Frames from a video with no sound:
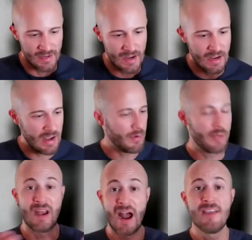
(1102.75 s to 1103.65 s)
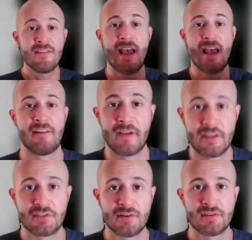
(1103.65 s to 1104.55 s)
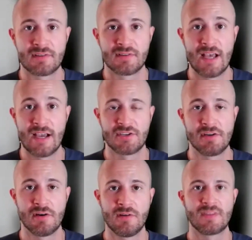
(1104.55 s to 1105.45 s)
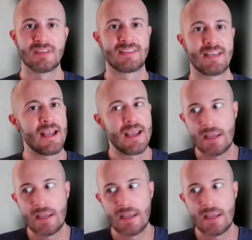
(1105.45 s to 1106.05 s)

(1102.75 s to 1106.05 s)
I, I, mean, I even had investors last year that said, hey,